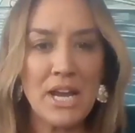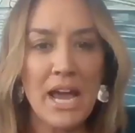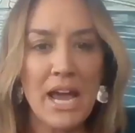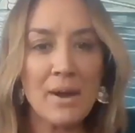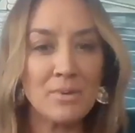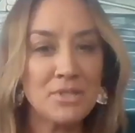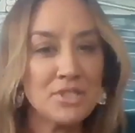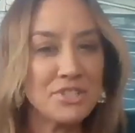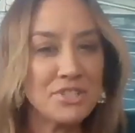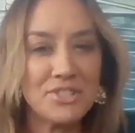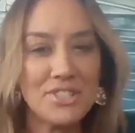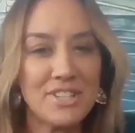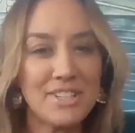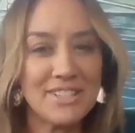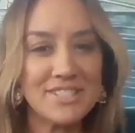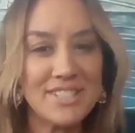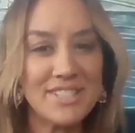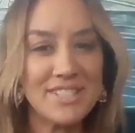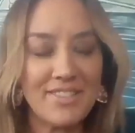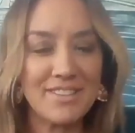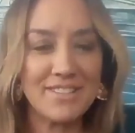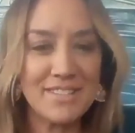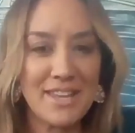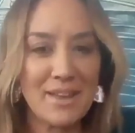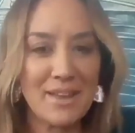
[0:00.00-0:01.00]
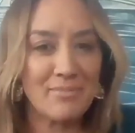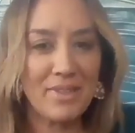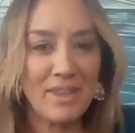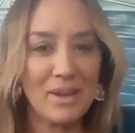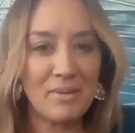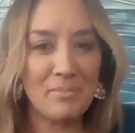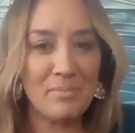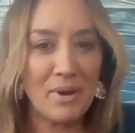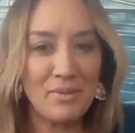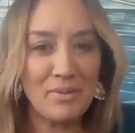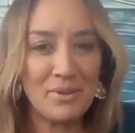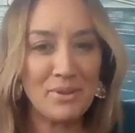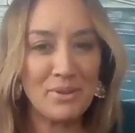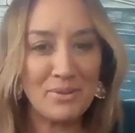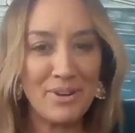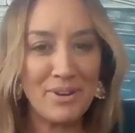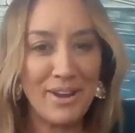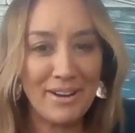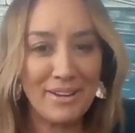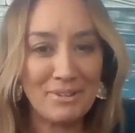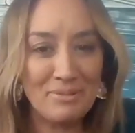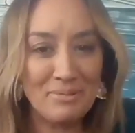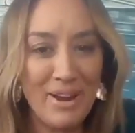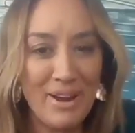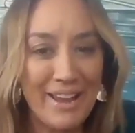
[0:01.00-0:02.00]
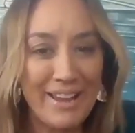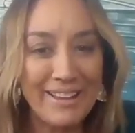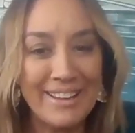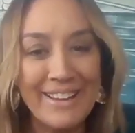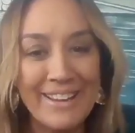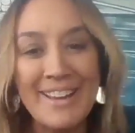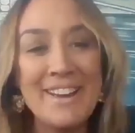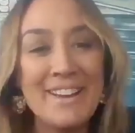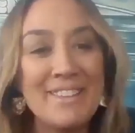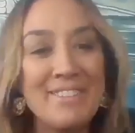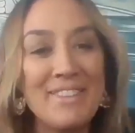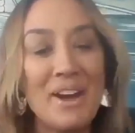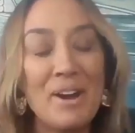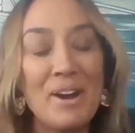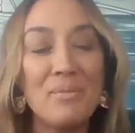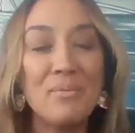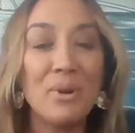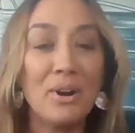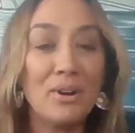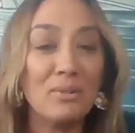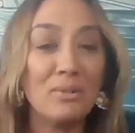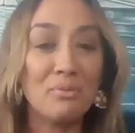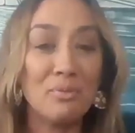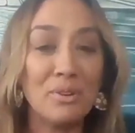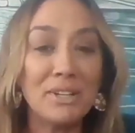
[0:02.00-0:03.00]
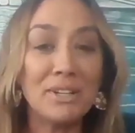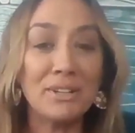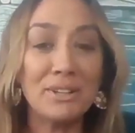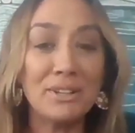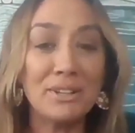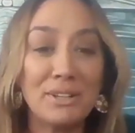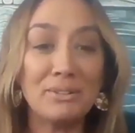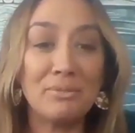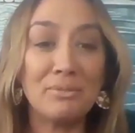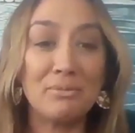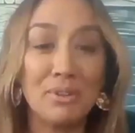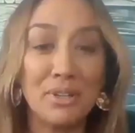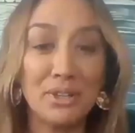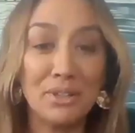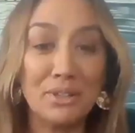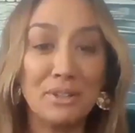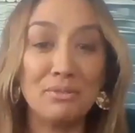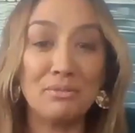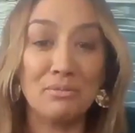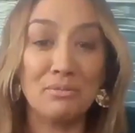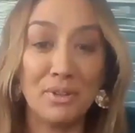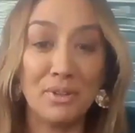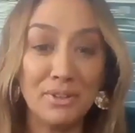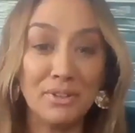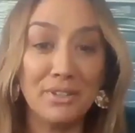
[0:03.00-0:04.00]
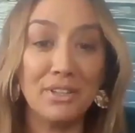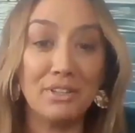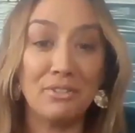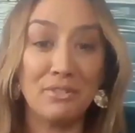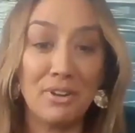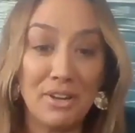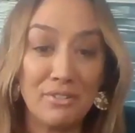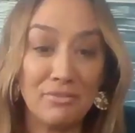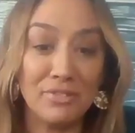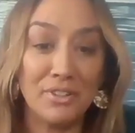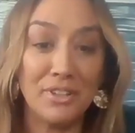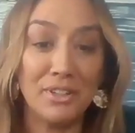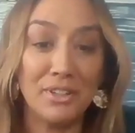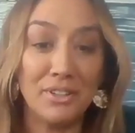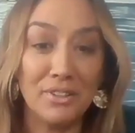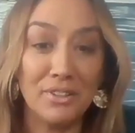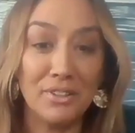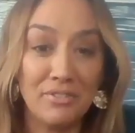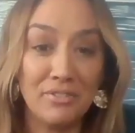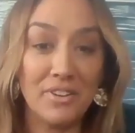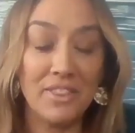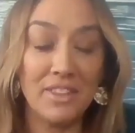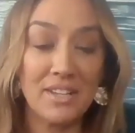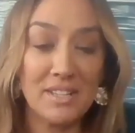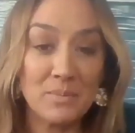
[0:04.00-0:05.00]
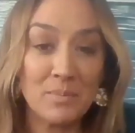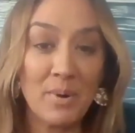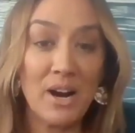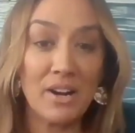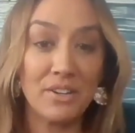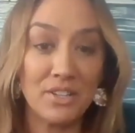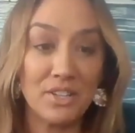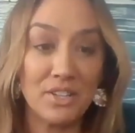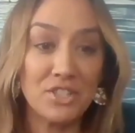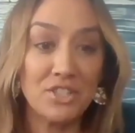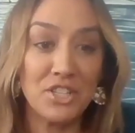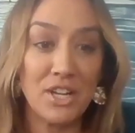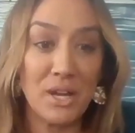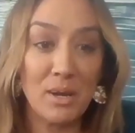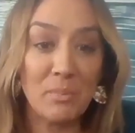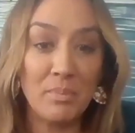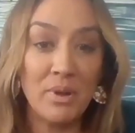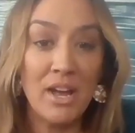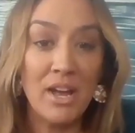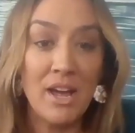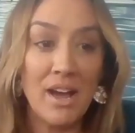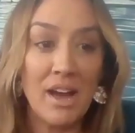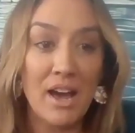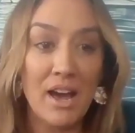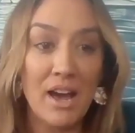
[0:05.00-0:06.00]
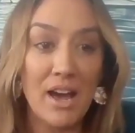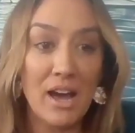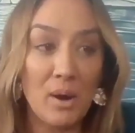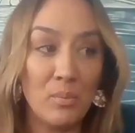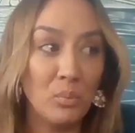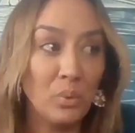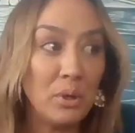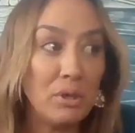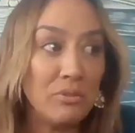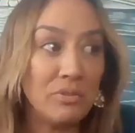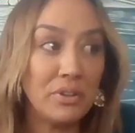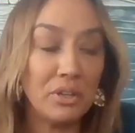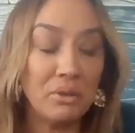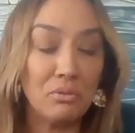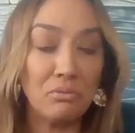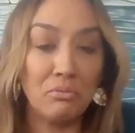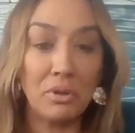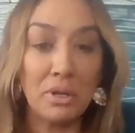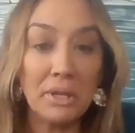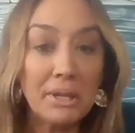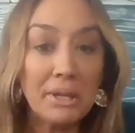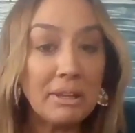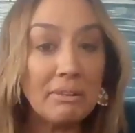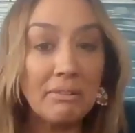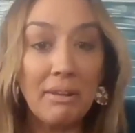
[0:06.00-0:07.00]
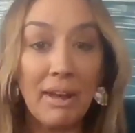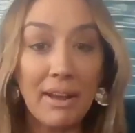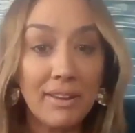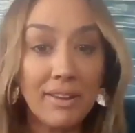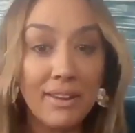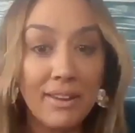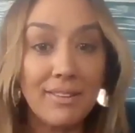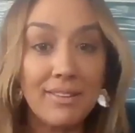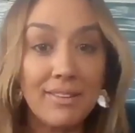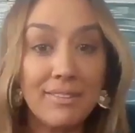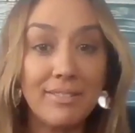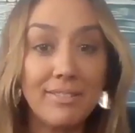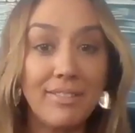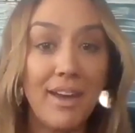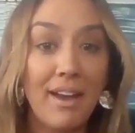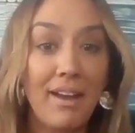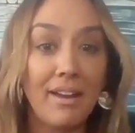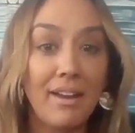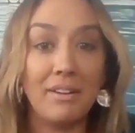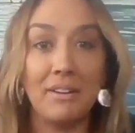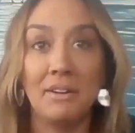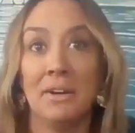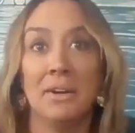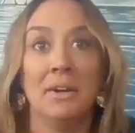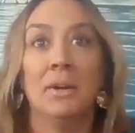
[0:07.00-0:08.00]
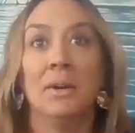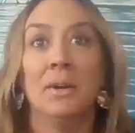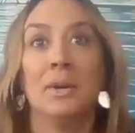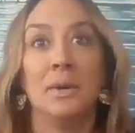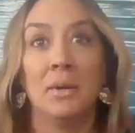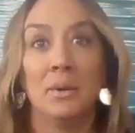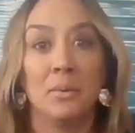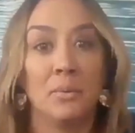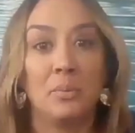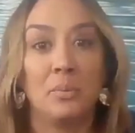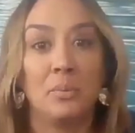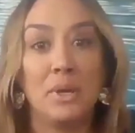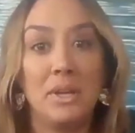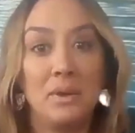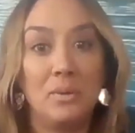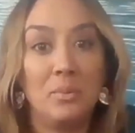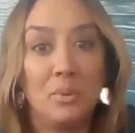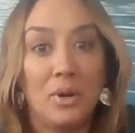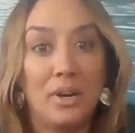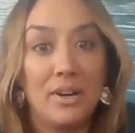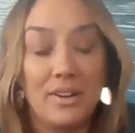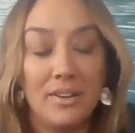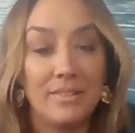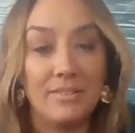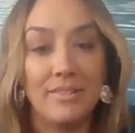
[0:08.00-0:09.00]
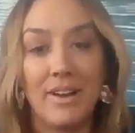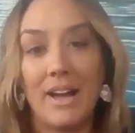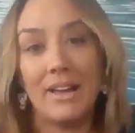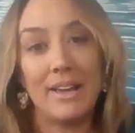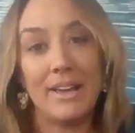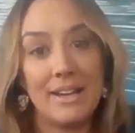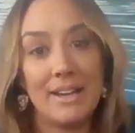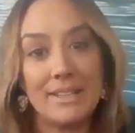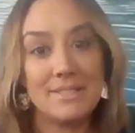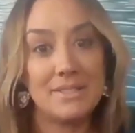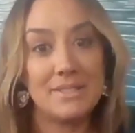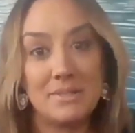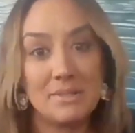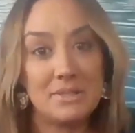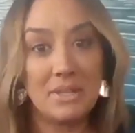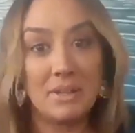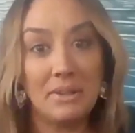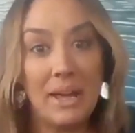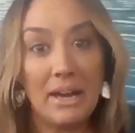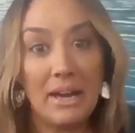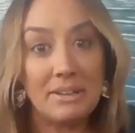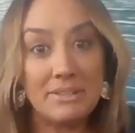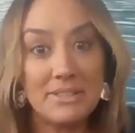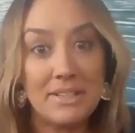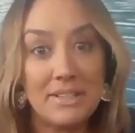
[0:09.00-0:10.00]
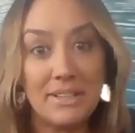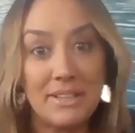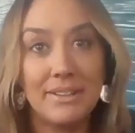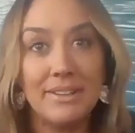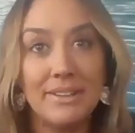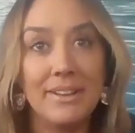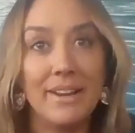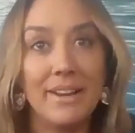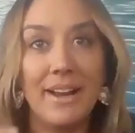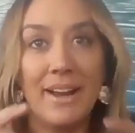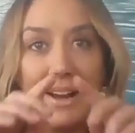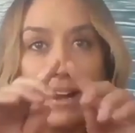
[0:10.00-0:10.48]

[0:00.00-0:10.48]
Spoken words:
I was just going to say the same thing about the United Way, that we're really, really, really grateful for this partnership. We feel really lucky that we were, selected.